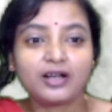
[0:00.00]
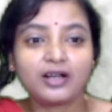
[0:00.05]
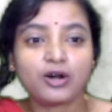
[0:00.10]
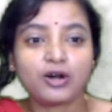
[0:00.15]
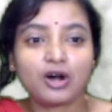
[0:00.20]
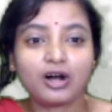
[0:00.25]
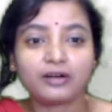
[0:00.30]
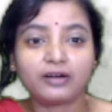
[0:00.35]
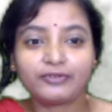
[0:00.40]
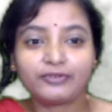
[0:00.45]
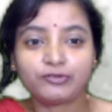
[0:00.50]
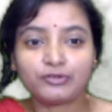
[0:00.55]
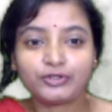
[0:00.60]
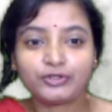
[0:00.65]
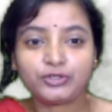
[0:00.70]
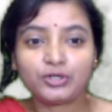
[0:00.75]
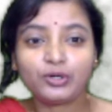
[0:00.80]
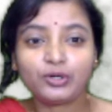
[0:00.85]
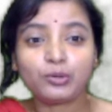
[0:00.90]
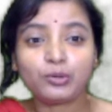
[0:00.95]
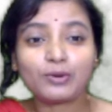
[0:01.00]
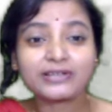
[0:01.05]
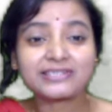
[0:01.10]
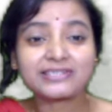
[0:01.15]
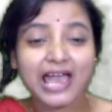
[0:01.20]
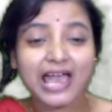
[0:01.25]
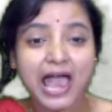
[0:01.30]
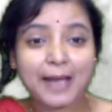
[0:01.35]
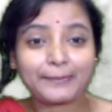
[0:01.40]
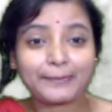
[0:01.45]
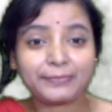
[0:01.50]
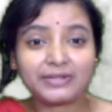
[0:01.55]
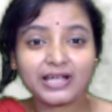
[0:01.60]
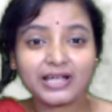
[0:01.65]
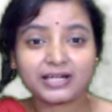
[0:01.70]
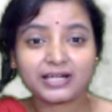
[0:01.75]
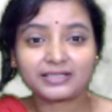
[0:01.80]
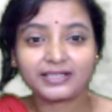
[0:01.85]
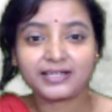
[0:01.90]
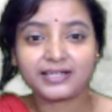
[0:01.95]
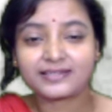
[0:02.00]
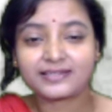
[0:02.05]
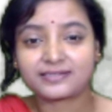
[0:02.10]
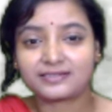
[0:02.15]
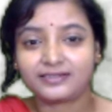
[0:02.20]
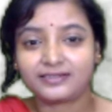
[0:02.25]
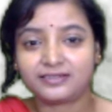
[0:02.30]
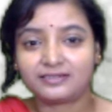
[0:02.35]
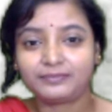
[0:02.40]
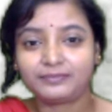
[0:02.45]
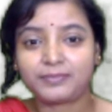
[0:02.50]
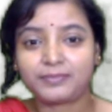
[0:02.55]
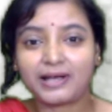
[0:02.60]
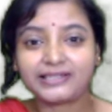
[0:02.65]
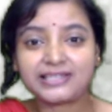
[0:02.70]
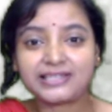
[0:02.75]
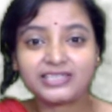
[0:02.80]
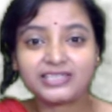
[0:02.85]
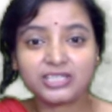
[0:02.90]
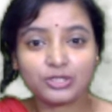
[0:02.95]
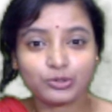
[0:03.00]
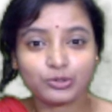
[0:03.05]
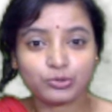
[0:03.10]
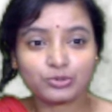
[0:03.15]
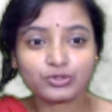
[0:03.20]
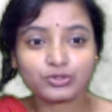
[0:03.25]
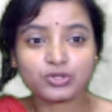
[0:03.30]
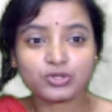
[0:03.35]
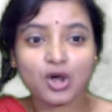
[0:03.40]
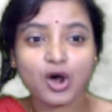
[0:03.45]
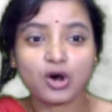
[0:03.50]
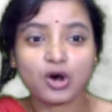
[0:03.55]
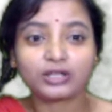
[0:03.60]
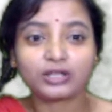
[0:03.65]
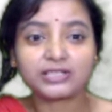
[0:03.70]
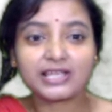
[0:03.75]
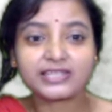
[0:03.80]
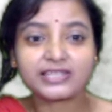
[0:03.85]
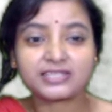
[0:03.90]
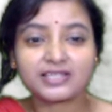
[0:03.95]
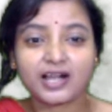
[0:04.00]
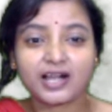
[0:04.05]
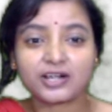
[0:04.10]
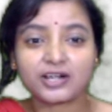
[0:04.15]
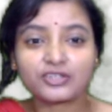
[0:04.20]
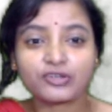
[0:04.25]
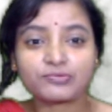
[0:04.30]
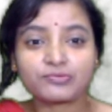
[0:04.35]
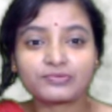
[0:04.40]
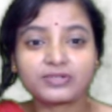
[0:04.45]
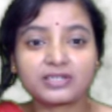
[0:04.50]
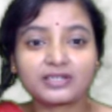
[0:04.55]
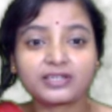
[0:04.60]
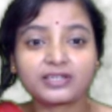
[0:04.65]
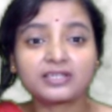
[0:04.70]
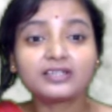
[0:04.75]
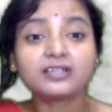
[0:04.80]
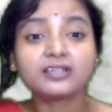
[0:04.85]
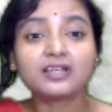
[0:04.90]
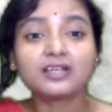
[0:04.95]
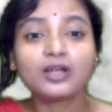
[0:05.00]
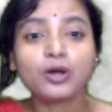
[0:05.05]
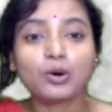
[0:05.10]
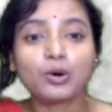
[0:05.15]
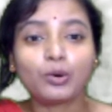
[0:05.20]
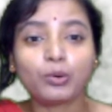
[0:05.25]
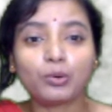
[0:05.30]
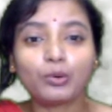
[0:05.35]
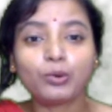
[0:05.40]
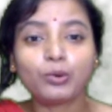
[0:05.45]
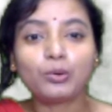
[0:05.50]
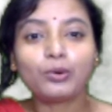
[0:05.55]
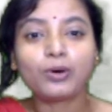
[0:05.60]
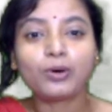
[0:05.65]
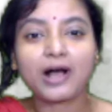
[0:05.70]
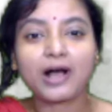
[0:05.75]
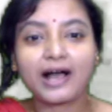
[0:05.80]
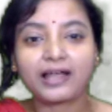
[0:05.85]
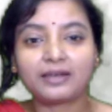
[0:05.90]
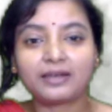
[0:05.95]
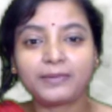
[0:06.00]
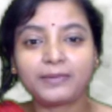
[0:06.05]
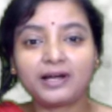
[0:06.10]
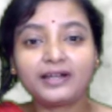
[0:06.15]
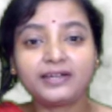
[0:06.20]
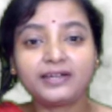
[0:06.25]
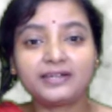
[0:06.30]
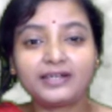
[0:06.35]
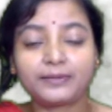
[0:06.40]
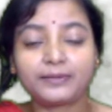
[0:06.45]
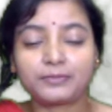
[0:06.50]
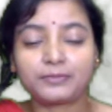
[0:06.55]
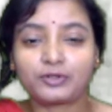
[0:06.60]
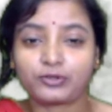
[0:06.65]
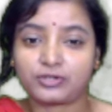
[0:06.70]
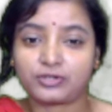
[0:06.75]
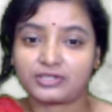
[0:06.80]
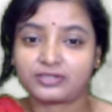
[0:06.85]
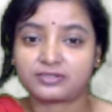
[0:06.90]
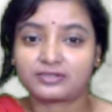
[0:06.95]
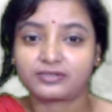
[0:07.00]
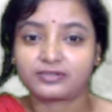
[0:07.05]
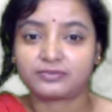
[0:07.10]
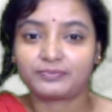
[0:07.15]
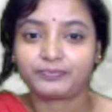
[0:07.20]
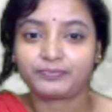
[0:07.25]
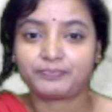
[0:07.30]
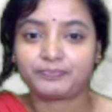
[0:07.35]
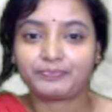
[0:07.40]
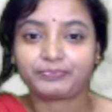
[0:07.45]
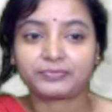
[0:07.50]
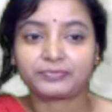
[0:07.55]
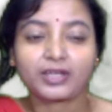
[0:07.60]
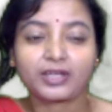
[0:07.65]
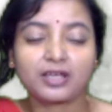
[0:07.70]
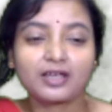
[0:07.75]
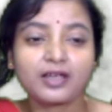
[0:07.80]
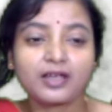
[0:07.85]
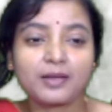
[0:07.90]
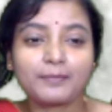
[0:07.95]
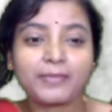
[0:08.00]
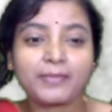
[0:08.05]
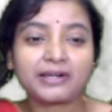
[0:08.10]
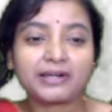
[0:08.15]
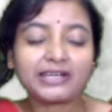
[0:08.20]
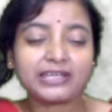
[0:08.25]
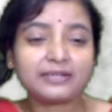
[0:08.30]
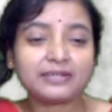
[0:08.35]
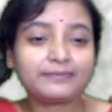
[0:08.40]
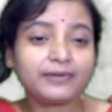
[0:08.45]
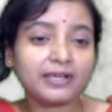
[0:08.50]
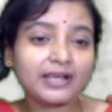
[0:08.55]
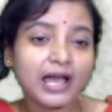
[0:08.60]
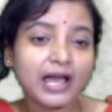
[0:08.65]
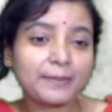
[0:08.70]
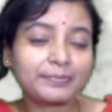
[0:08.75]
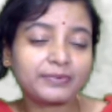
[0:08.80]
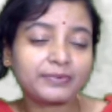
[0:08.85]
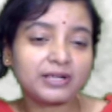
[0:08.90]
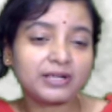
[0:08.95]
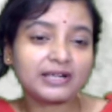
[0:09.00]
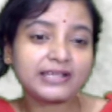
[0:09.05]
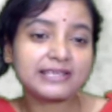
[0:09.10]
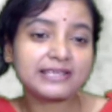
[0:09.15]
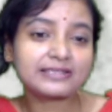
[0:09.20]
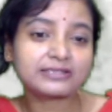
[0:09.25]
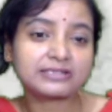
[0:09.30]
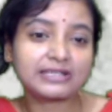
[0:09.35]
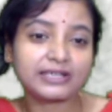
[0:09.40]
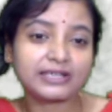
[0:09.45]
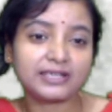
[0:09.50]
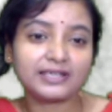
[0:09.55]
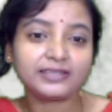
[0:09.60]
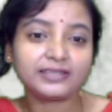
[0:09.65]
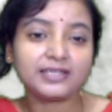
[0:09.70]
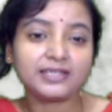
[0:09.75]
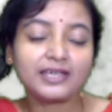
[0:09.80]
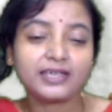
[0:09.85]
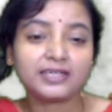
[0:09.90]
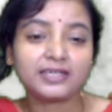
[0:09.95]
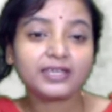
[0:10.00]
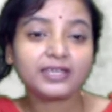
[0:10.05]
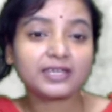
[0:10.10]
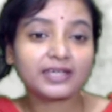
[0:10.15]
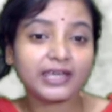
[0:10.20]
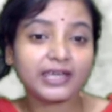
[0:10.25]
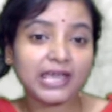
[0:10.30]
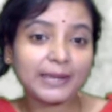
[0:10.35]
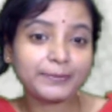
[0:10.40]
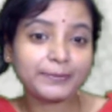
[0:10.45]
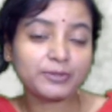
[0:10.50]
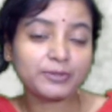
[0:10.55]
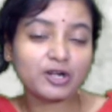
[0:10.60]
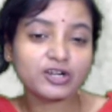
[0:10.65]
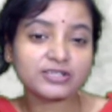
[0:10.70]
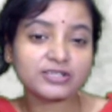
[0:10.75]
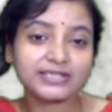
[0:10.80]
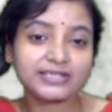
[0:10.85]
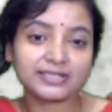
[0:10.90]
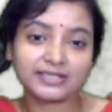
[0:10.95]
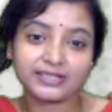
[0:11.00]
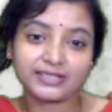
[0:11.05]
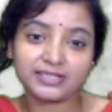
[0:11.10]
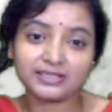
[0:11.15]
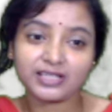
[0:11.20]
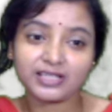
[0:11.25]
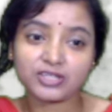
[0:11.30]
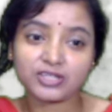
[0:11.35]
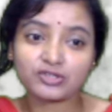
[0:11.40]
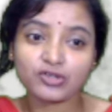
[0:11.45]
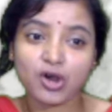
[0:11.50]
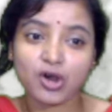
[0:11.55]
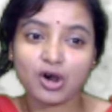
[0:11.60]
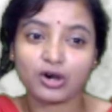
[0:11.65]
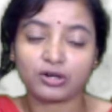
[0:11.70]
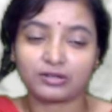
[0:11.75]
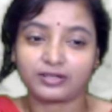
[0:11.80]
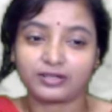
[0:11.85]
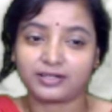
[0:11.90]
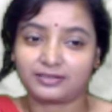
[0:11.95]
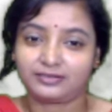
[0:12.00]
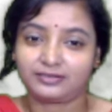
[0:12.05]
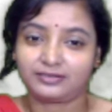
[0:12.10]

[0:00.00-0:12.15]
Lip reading: of a widow was abducted and slain by the Jews on the charge of singing O Alma Redemptoris. But even after his death, he kept on singing the song.